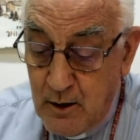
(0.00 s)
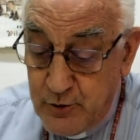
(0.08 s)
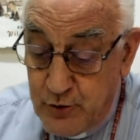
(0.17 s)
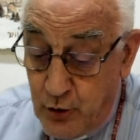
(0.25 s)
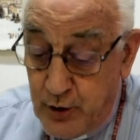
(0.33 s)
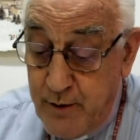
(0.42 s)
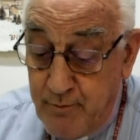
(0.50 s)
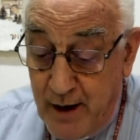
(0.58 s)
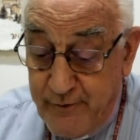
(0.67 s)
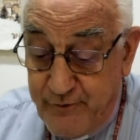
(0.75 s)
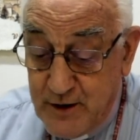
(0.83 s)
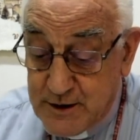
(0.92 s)
During my
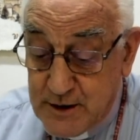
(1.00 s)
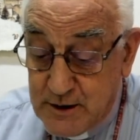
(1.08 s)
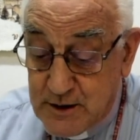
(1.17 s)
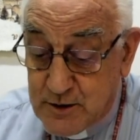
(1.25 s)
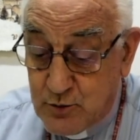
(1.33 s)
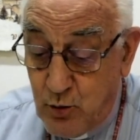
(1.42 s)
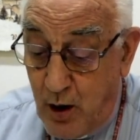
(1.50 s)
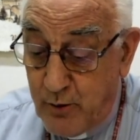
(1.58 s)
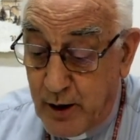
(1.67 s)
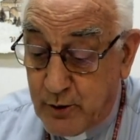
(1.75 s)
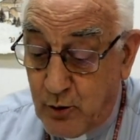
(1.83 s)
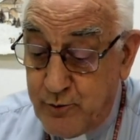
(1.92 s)
visits to
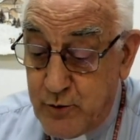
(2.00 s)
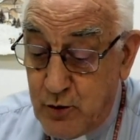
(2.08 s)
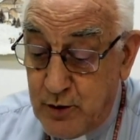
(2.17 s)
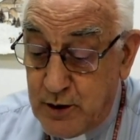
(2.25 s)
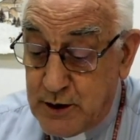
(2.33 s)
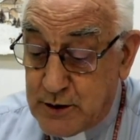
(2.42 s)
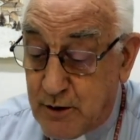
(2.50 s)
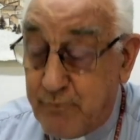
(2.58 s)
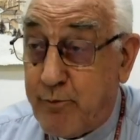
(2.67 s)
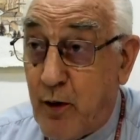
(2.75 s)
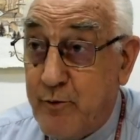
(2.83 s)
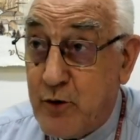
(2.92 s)
our communities
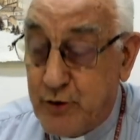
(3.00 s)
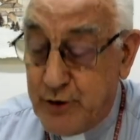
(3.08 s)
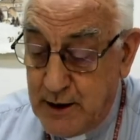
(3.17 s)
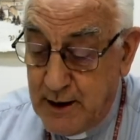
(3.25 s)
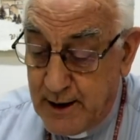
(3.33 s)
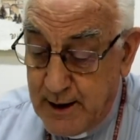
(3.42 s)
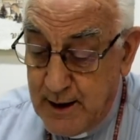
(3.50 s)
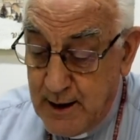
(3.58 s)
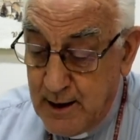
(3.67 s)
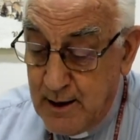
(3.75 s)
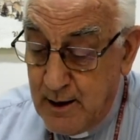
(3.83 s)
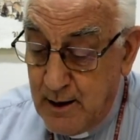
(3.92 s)
of Pomio Deanery,
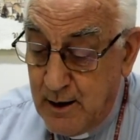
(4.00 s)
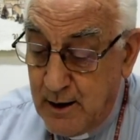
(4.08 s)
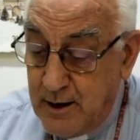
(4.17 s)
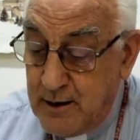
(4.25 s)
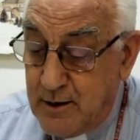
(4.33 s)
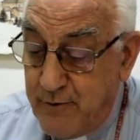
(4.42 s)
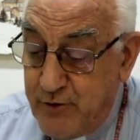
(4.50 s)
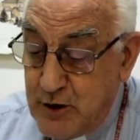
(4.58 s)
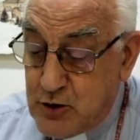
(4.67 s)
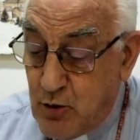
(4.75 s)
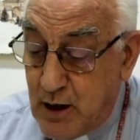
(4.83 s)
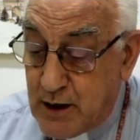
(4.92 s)

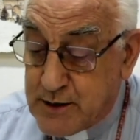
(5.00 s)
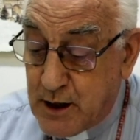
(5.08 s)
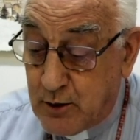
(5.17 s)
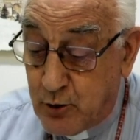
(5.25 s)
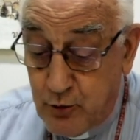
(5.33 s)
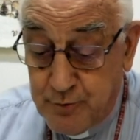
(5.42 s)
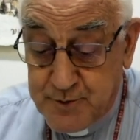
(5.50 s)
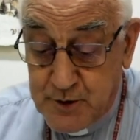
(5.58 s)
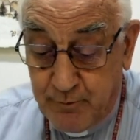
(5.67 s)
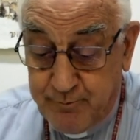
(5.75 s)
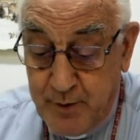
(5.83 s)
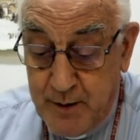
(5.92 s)
individuals and groups
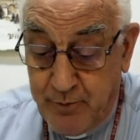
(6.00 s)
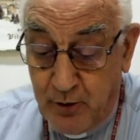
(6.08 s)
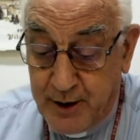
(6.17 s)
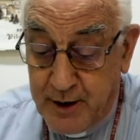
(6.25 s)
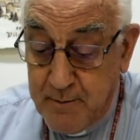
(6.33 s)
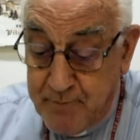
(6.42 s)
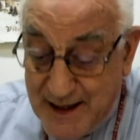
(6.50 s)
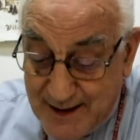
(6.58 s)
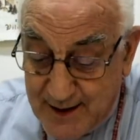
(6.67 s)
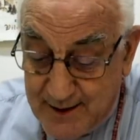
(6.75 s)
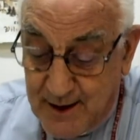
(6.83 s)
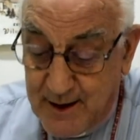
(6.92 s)
of people
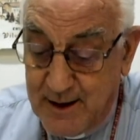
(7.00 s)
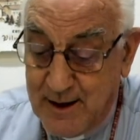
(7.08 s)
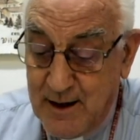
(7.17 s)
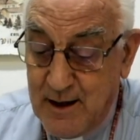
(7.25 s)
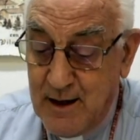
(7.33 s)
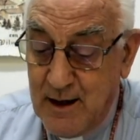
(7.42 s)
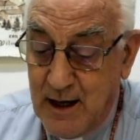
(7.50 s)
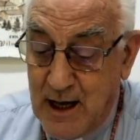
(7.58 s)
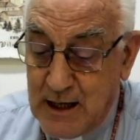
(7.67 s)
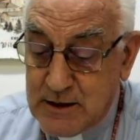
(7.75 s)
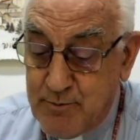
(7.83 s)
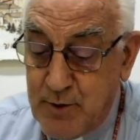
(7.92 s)
repeatedly
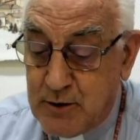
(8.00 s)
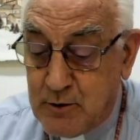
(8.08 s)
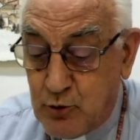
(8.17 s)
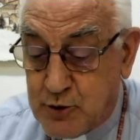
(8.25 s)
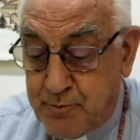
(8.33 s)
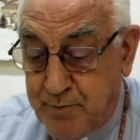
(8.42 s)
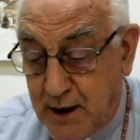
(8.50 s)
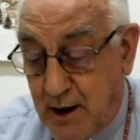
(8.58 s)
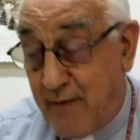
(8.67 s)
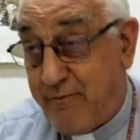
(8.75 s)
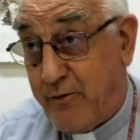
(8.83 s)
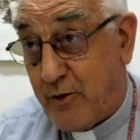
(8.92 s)
asked me to speak
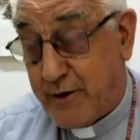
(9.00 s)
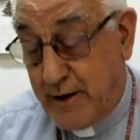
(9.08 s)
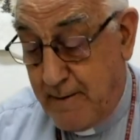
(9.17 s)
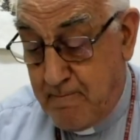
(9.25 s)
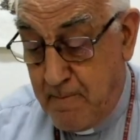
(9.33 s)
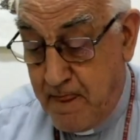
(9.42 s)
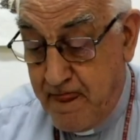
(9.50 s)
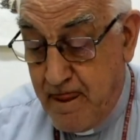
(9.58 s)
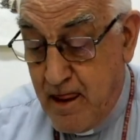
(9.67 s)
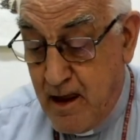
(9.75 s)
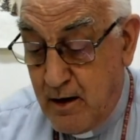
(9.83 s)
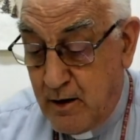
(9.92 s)
up for them,
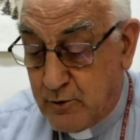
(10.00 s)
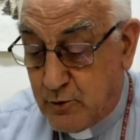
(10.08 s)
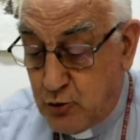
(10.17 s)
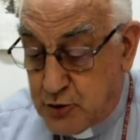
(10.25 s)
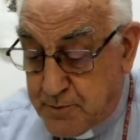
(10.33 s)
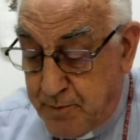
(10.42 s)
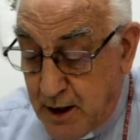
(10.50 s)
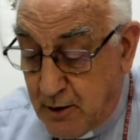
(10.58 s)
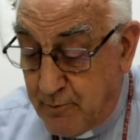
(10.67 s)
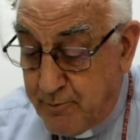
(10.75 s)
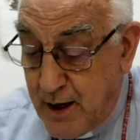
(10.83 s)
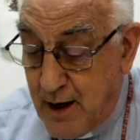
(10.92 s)
to speak
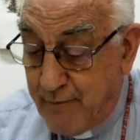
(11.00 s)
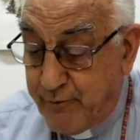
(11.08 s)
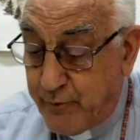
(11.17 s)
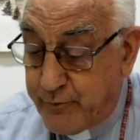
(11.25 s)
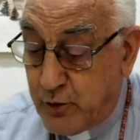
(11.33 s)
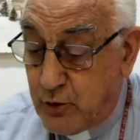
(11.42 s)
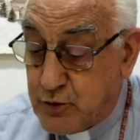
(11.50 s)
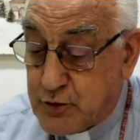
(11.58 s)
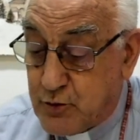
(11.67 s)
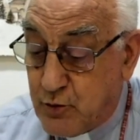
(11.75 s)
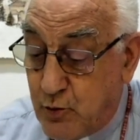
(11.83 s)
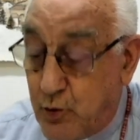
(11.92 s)
on behalf of
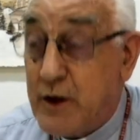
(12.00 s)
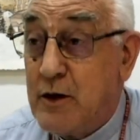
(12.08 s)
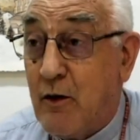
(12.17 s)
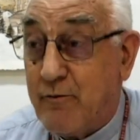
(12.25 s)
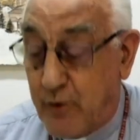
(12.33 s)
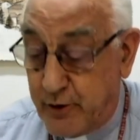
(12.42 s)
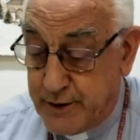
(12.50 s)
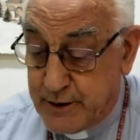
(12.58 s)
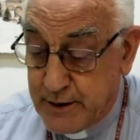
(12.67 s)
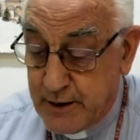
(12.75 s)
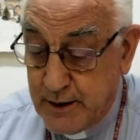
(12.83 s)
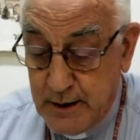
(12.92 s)
those with no voice.